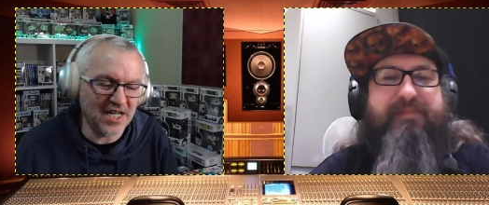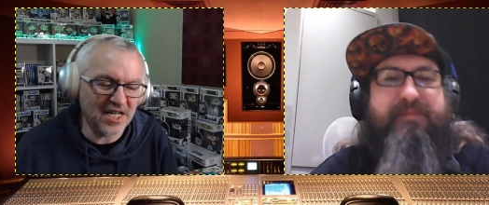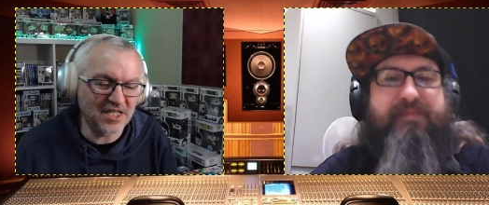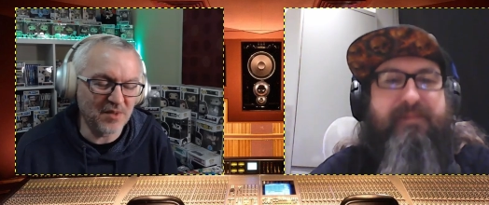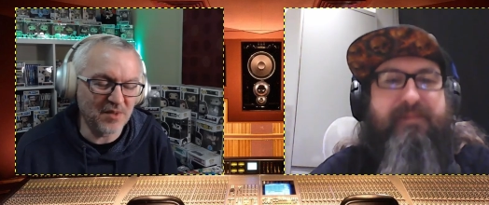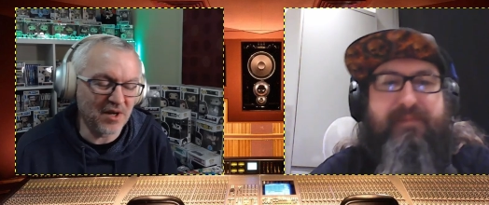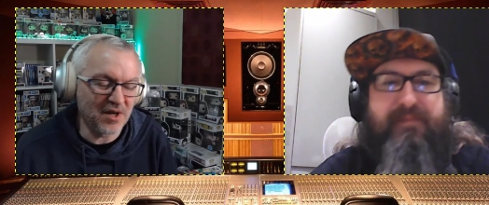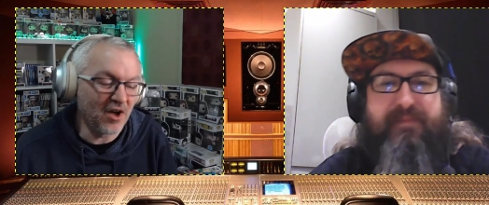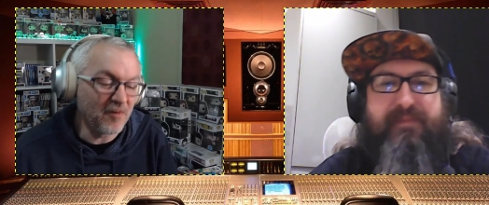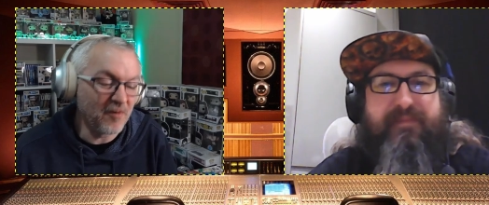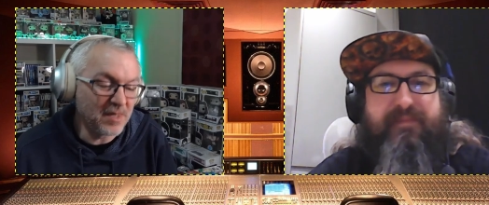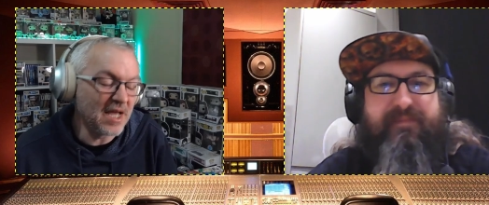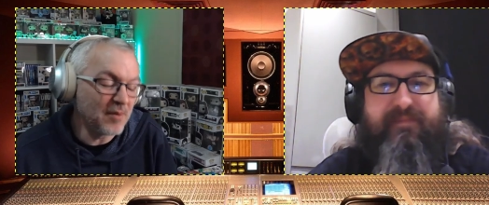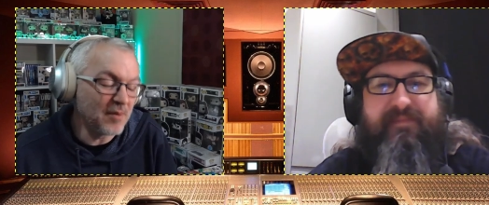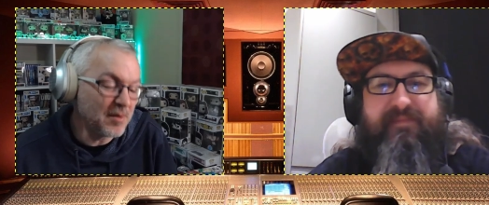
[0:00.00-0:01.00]
Speaker 1: actually went live,
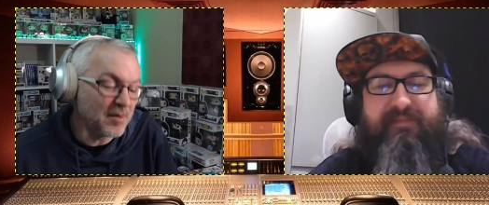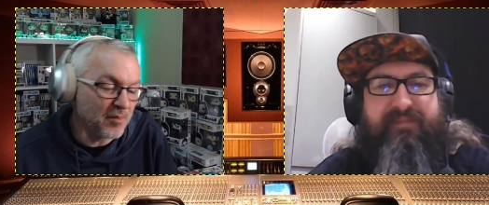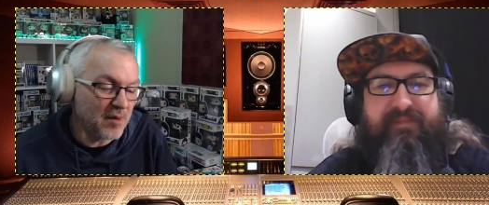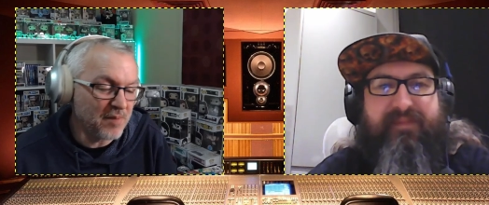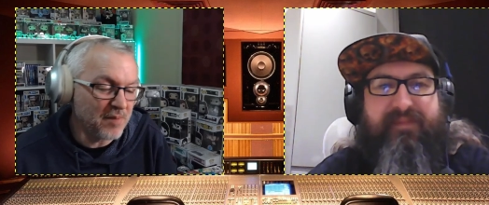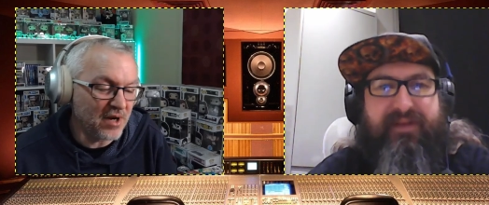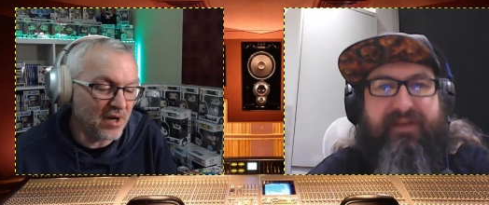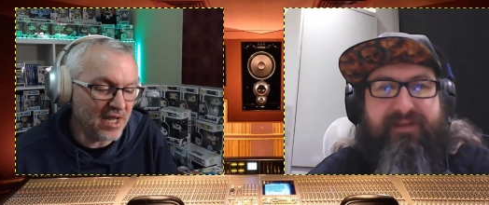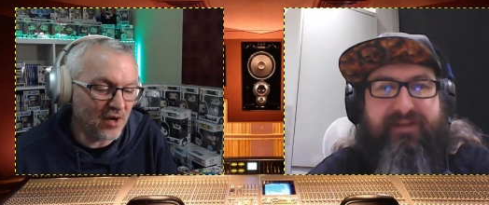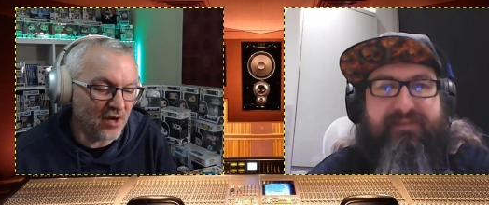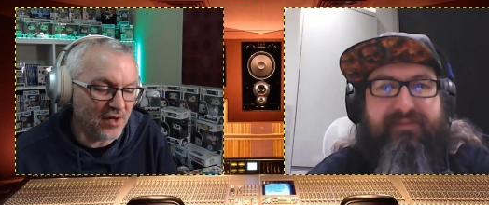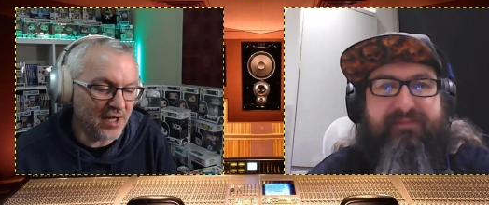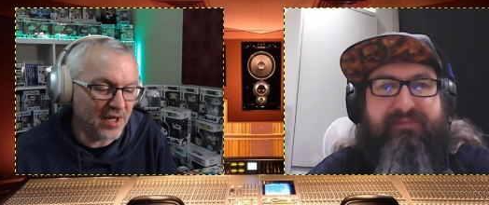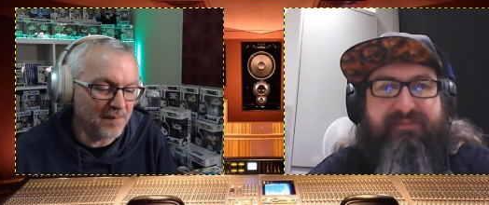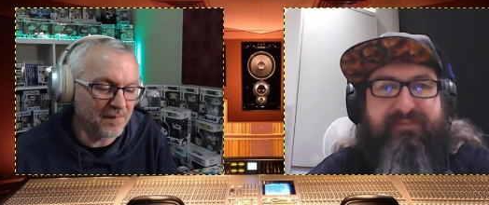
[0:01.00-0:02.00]
but yeah, we we put it
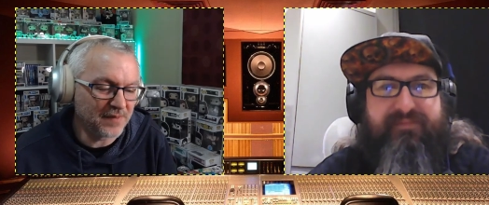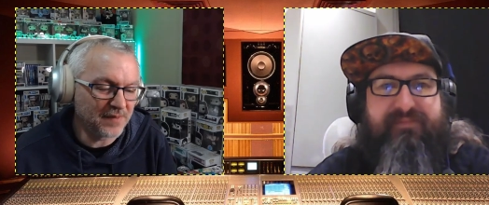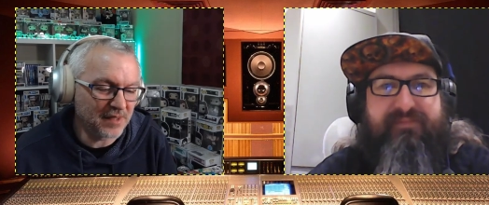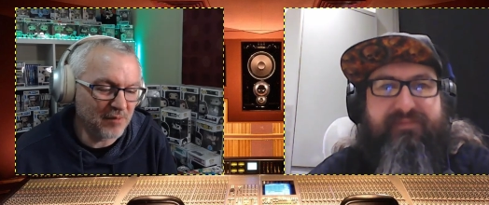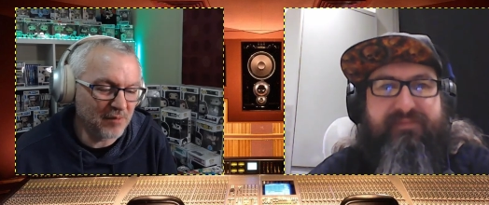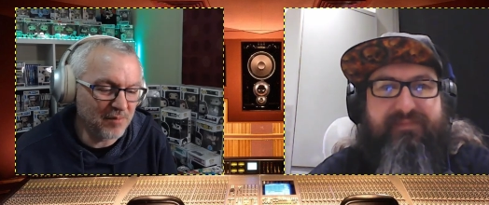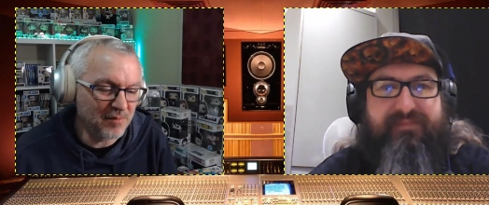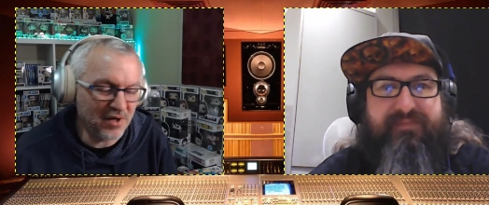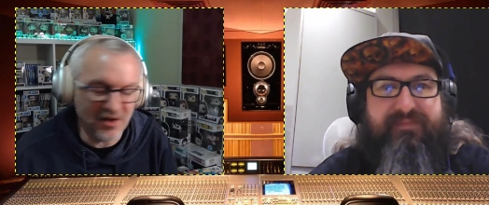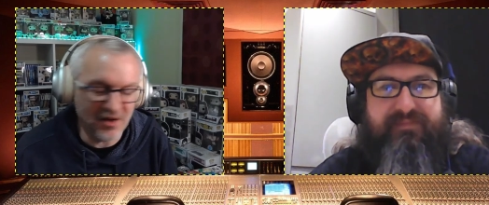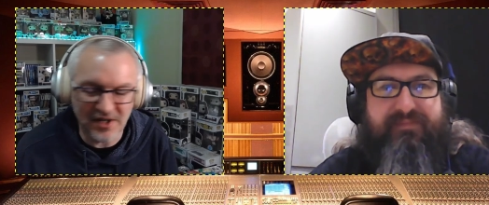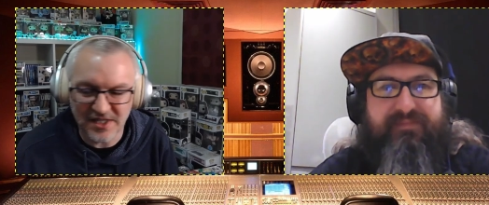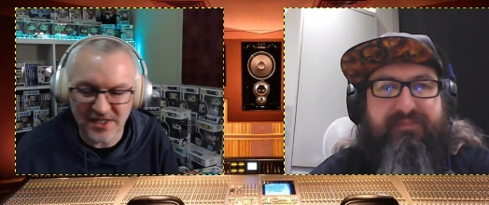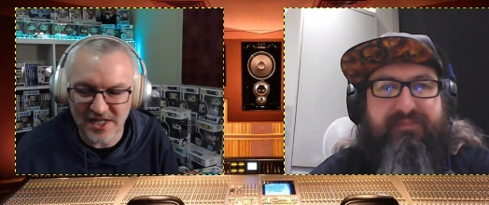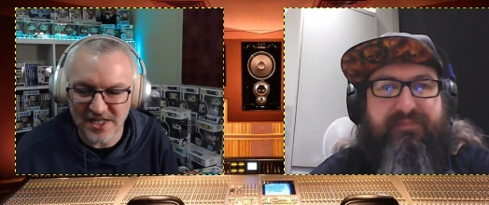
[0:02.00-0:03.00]
on um we put it on
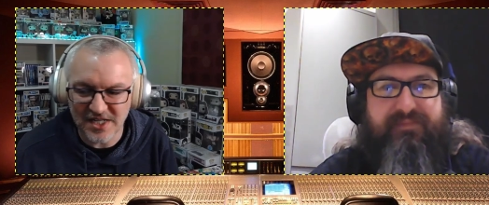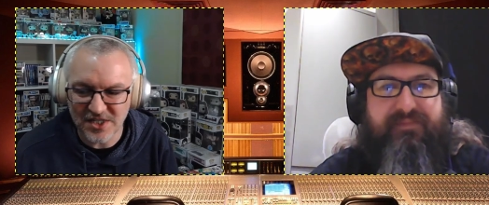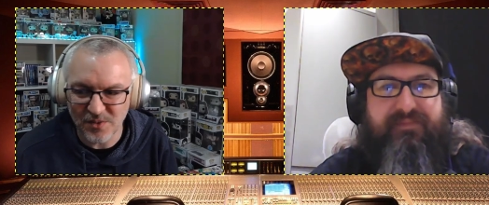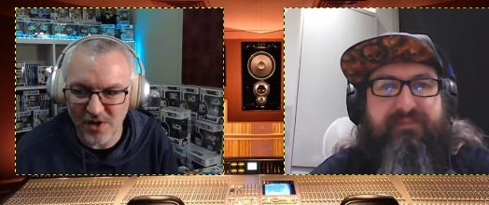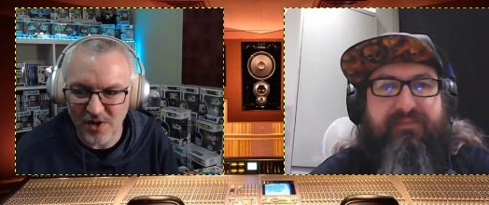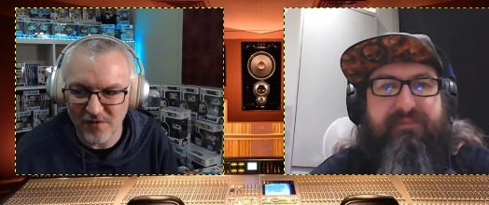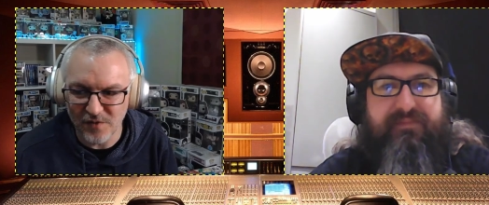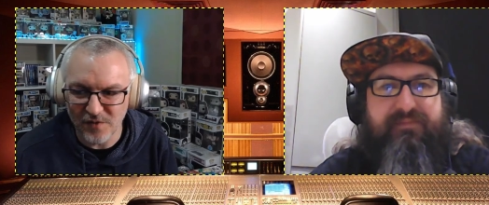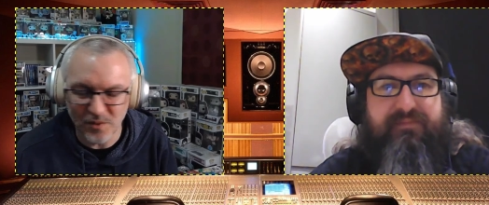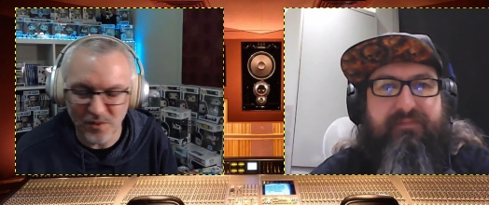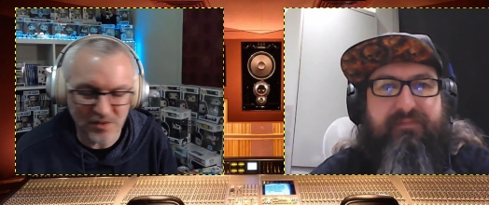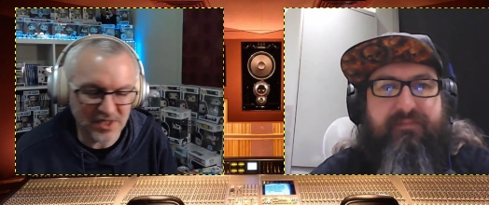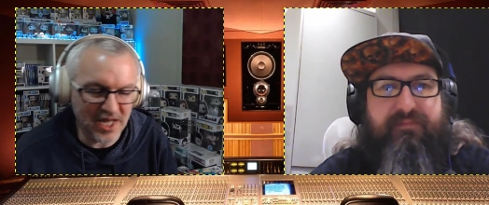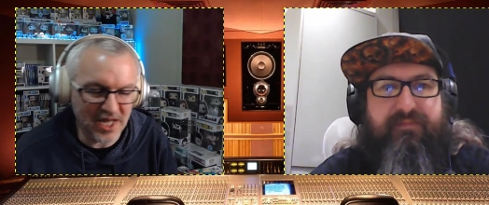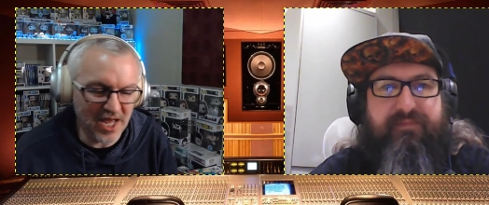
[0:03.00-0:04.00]
in, into our
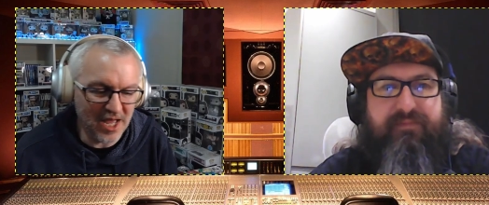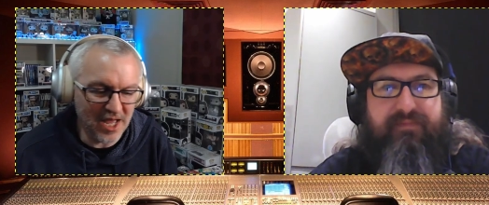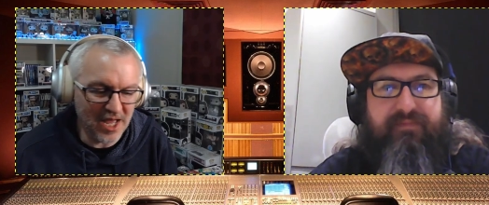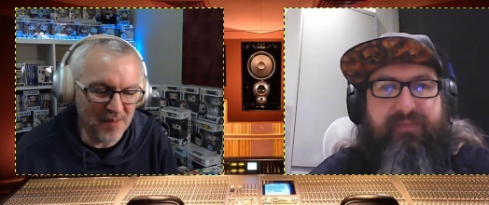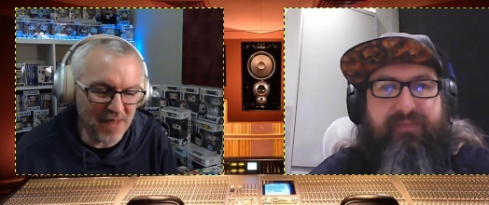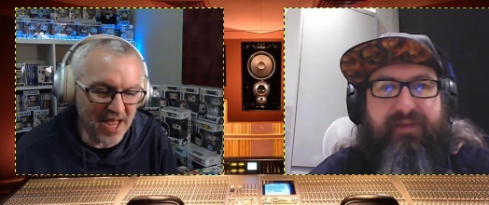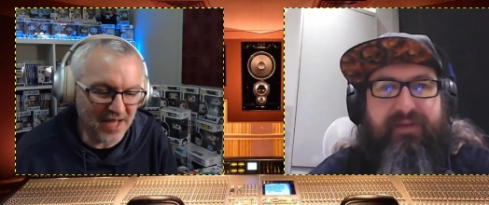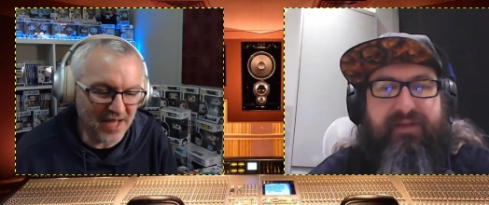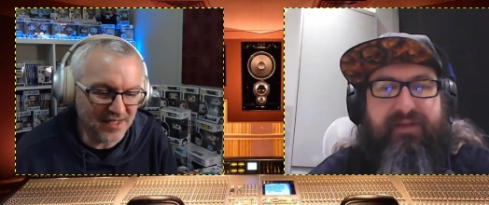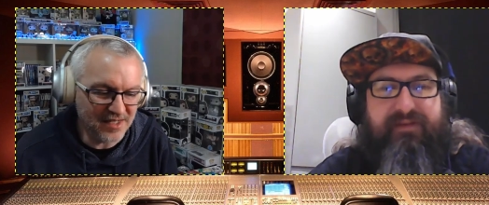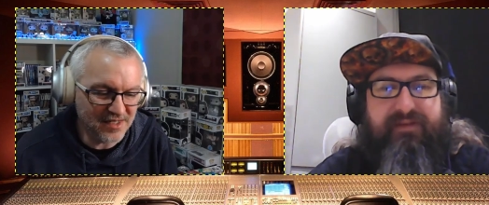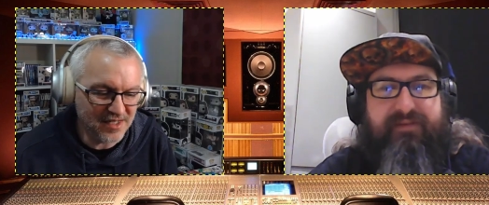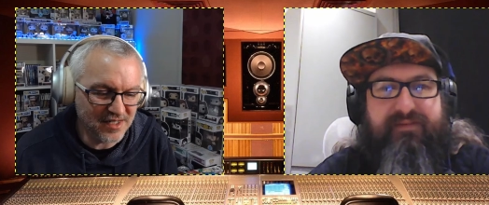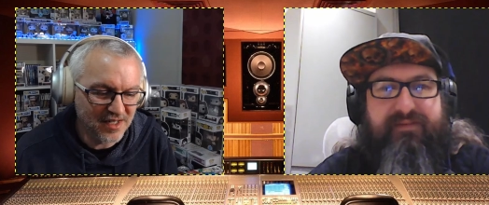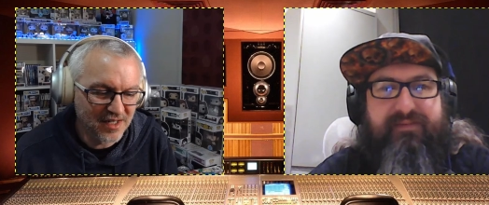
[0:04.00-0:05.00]
vault um and